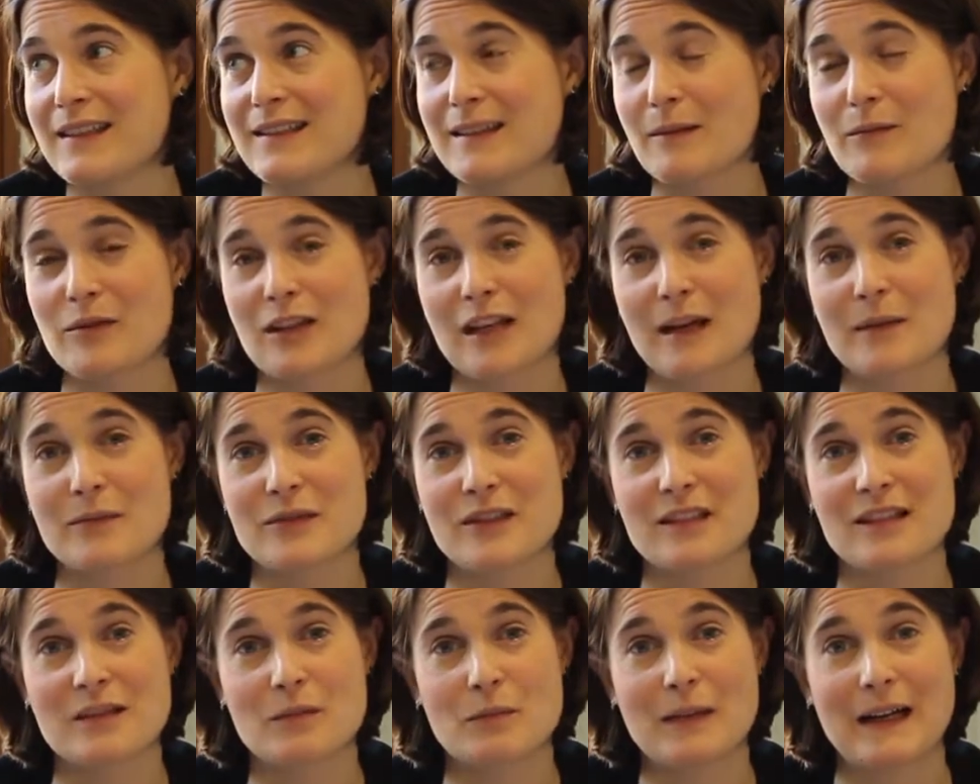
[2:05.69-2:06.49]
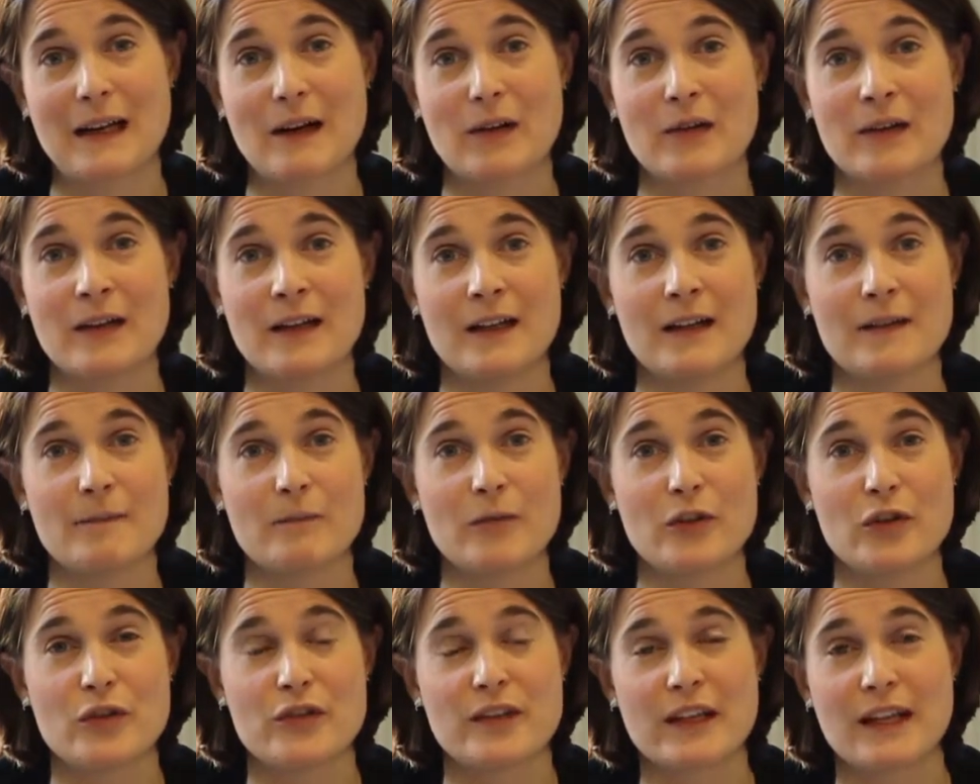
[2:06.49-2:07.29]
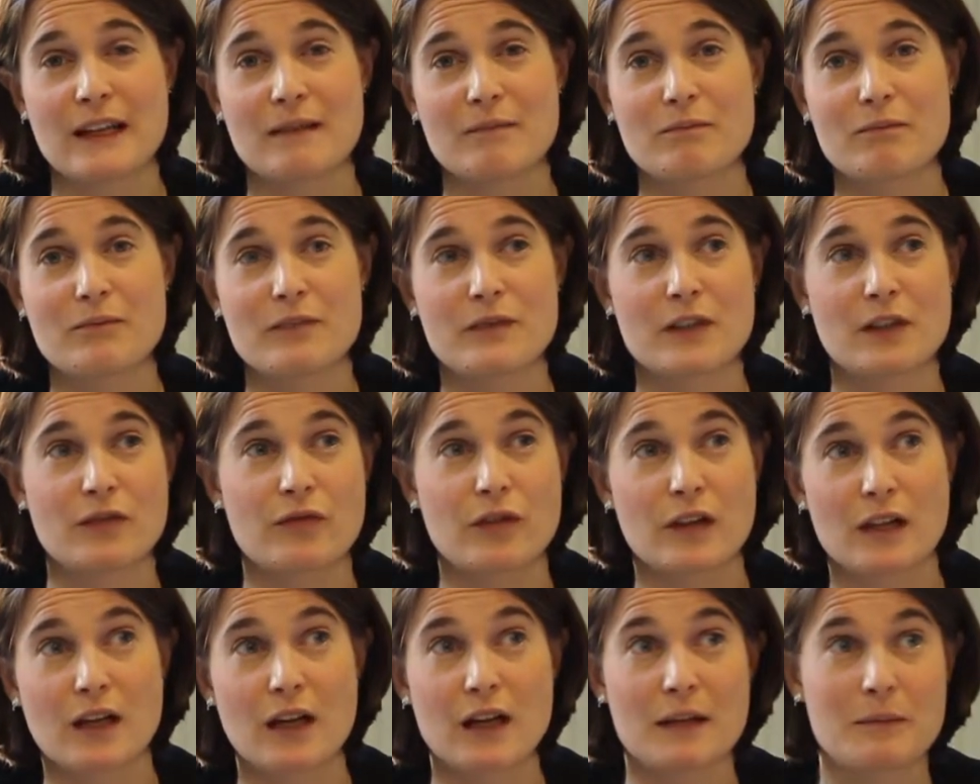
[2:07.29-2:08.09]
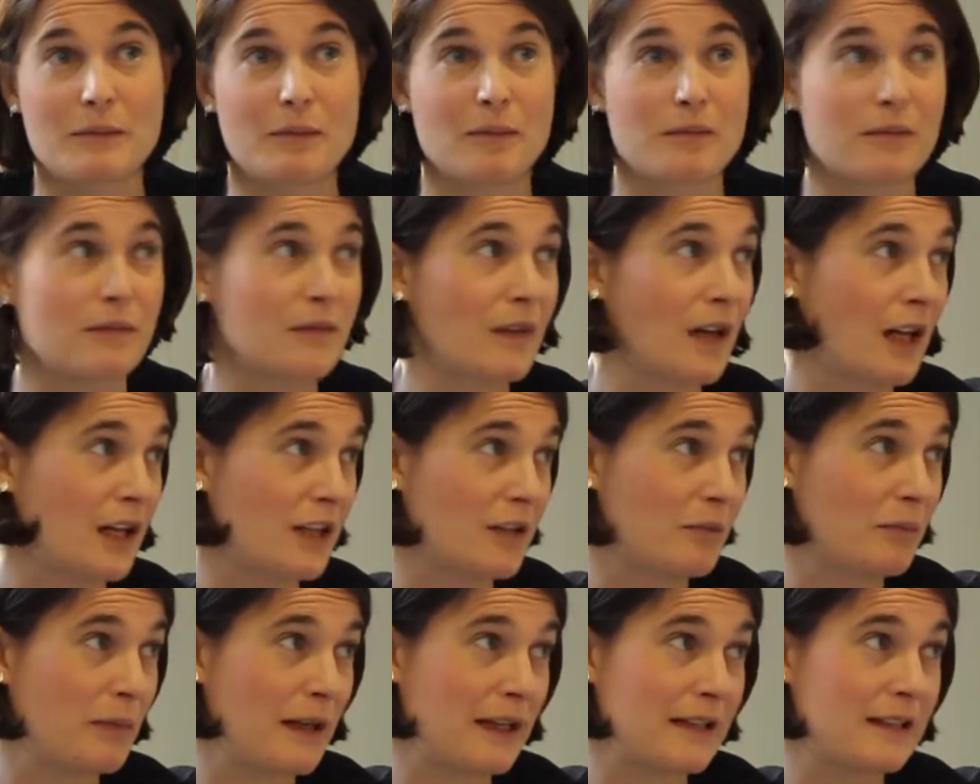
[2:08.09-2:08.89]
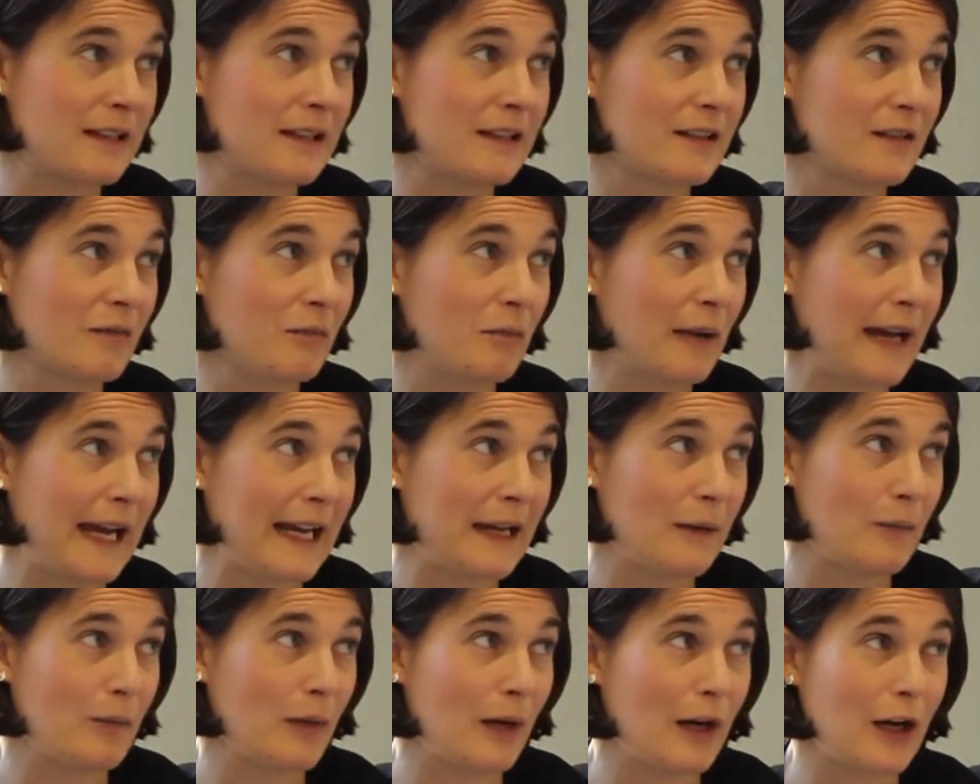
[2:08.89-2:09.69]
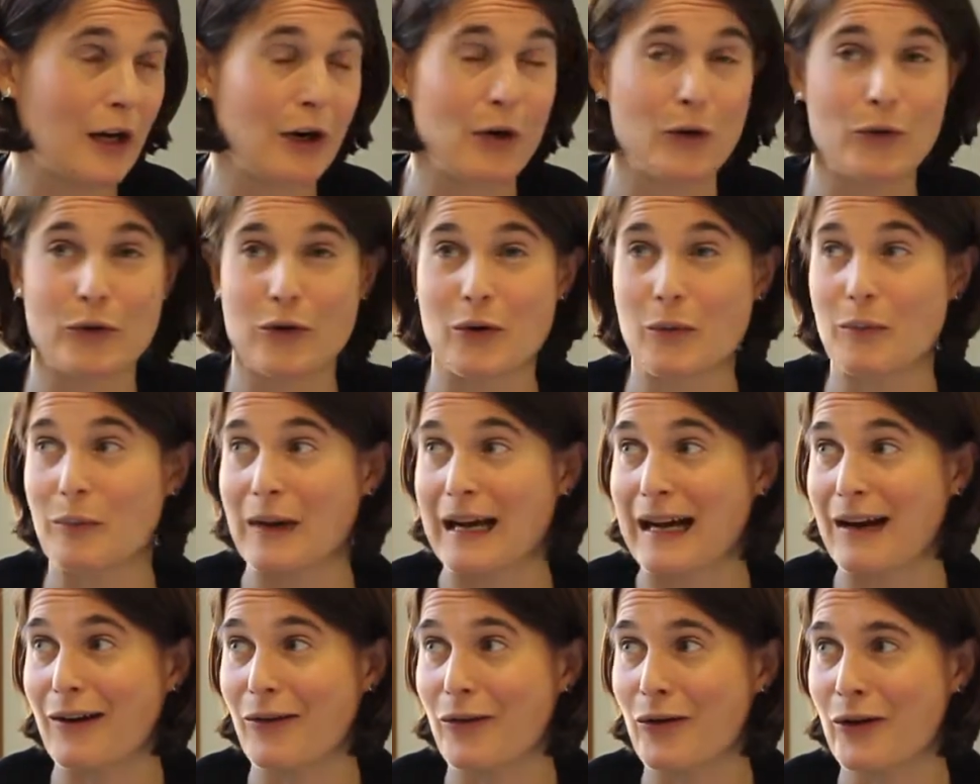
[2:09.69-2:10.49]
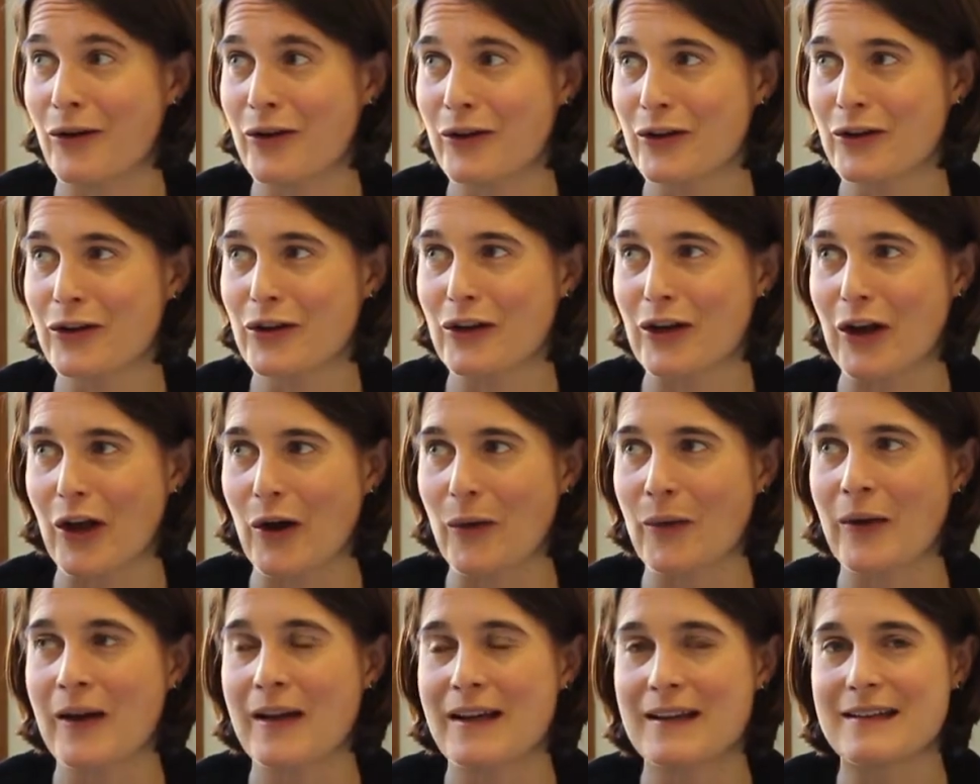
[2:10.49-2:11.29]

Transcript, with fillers: Sometimes it's about using different coloured pieces of paper, or about, you know,